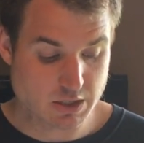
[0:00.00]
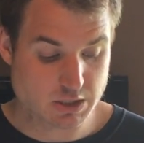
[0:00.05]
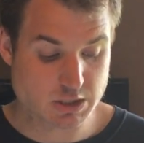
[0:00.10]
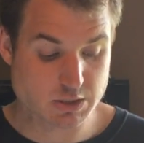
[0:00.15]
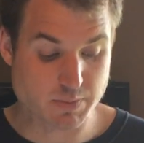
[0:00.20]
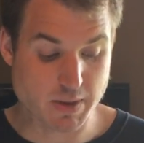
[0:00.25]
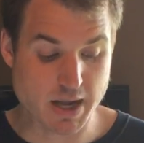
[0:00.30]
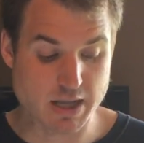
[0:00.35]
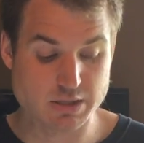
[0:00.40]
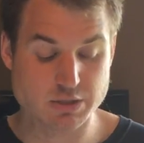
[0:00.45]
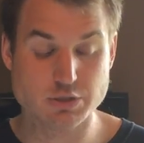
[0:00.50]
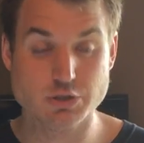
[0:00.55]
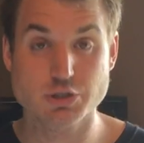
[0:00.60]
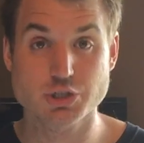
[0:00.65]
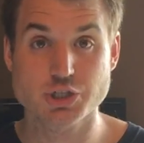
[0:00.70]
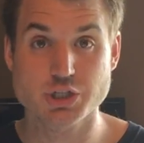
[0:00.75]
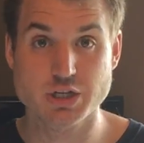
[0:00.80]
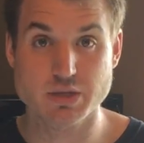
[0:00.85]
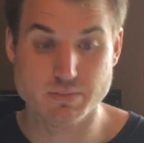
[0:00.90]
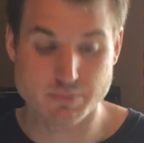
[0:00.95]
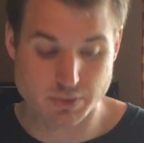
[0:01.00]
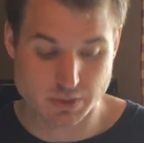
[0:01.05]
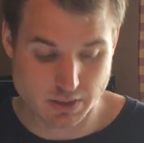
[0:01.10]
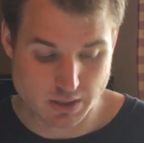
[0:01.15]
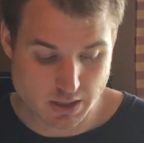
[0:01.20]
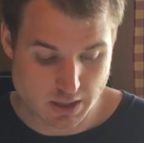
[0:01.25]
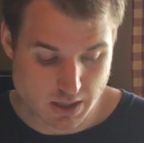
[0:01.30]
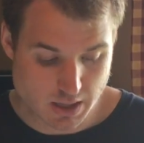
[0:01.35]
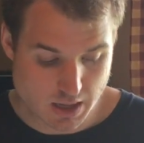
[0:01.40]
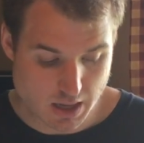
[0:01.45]
sponsorship,
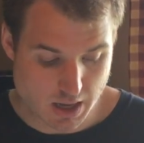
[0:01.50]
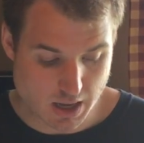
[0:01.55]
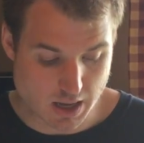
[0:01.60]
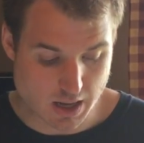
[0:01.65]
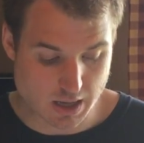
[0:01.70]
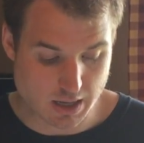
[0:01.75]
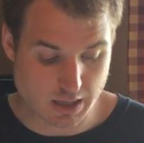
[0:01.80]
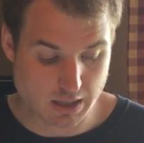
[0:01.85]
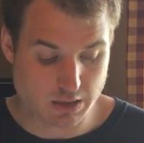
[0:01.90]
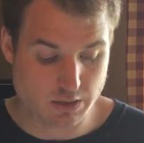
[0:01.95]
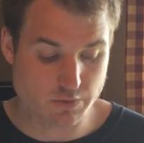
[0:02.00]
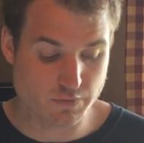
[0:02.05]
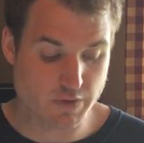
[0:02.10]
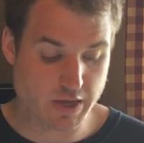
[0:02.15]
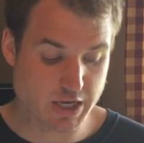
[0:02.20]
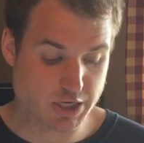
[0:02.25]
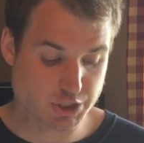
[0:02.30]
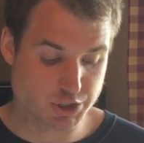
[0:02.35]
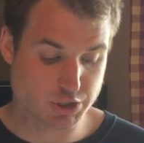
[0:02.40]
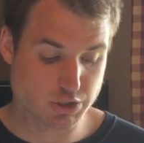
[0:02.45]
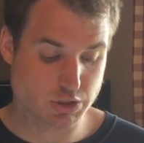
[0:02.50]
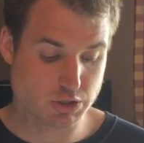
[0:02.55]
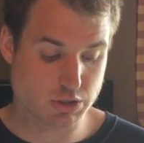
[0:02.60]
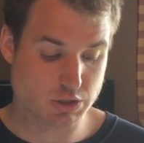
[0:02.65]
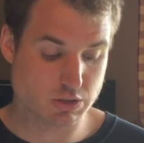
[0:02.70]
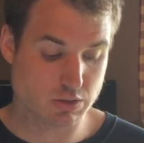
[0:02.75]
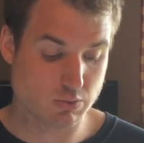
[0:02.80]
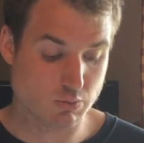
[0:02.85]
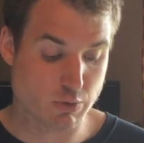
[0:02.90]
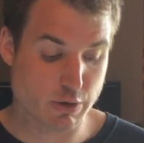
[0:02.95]

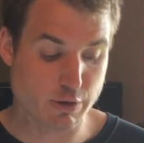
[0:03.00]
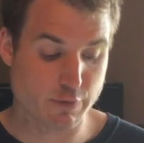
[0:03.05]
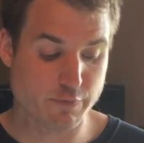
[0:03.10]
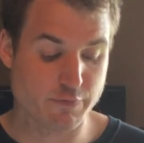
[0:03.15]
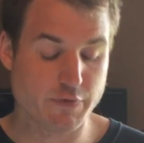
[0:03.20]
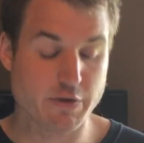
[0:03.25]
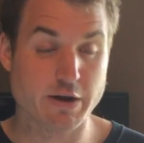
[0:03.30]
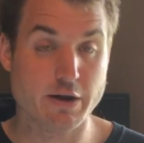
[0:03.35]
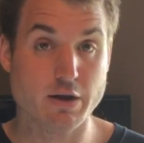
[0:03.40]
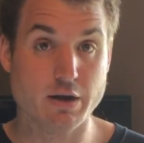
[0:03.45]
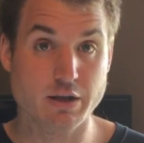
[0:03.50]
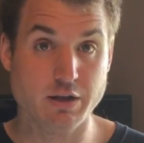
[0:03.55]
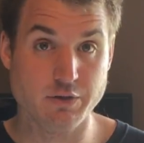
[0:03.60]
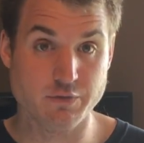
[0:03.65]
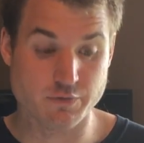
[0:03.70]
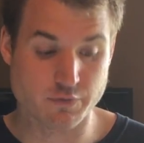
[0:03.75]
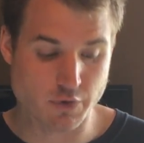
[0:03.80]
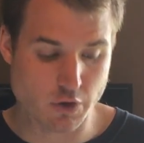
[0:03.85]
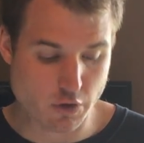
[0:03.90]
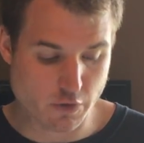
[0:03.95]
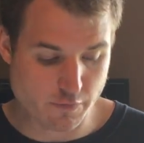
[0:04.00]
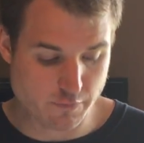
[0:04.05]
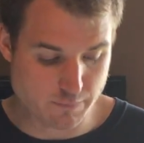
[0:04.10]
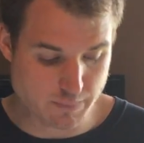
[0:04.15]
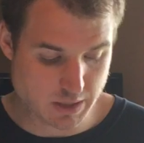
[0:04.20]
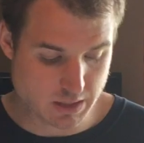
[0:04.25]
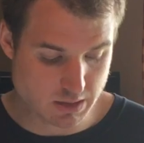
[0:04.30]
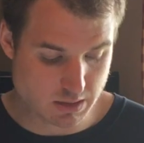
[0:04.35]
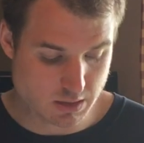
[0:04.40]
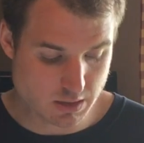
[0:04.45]
innovations, welfare
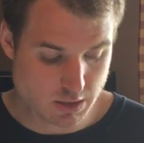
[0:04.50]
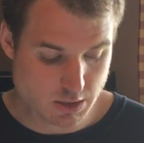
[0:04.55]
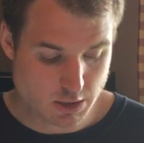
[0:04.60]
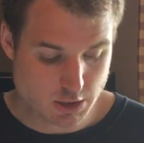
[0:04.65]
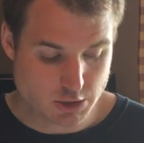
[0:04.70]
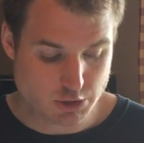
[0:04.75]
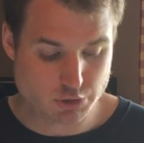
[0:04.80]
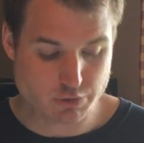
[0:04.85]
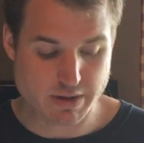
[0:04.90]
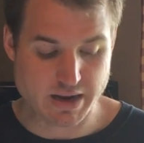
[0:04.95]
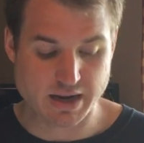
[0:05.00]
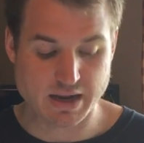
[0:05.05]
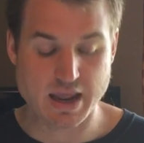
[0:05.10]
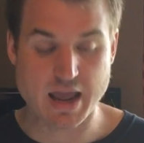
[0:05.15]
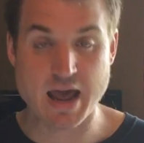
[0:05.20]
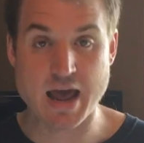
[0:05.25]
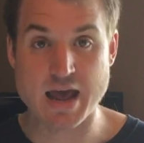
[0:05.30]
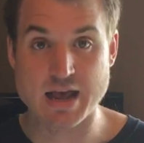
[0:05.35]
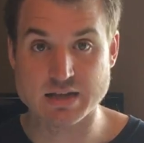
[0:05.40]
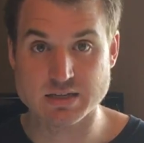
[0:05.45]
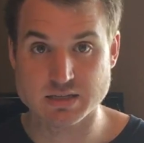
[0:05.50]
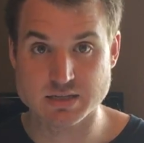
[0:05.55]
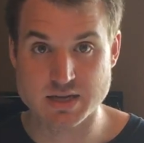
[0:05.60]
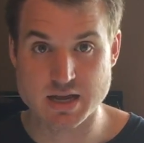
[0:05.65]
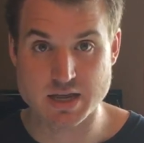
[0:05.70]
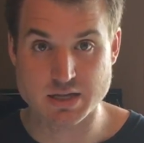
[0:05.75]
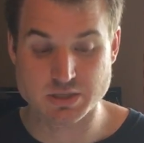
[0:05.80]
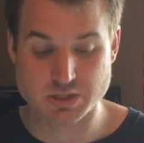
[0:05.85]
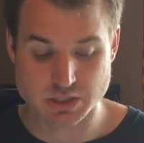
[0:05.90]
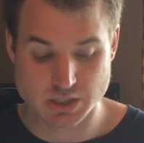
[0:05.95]
evolvement, direct
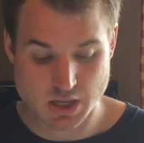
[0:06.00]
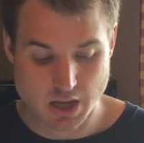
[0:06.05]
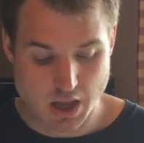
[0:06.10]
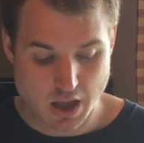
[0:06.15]
assets,